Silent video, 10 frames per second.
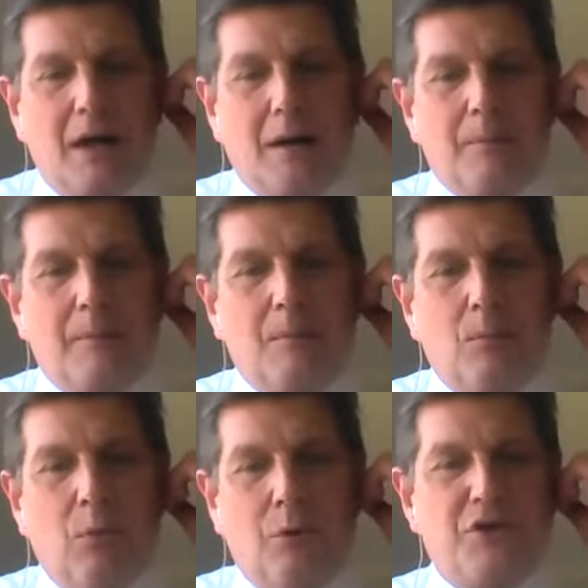
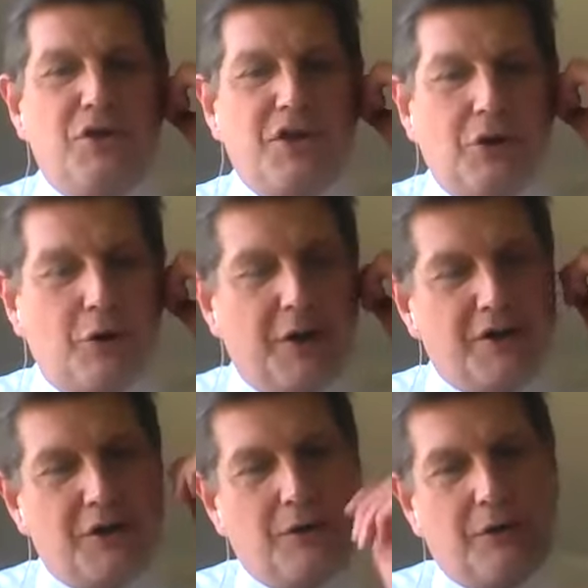What would you tell your
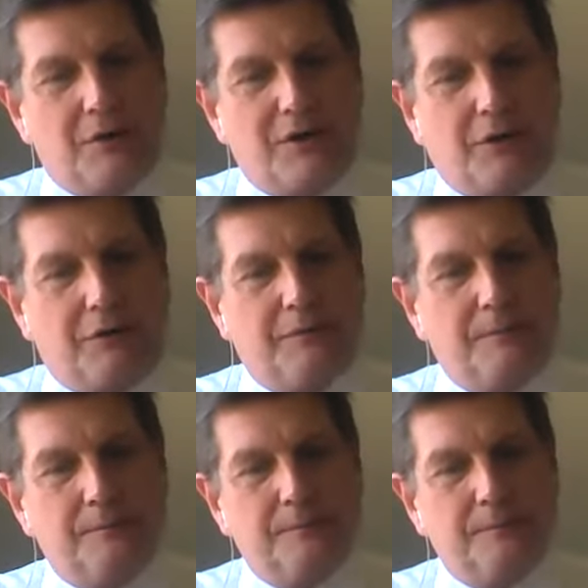18-year-old self?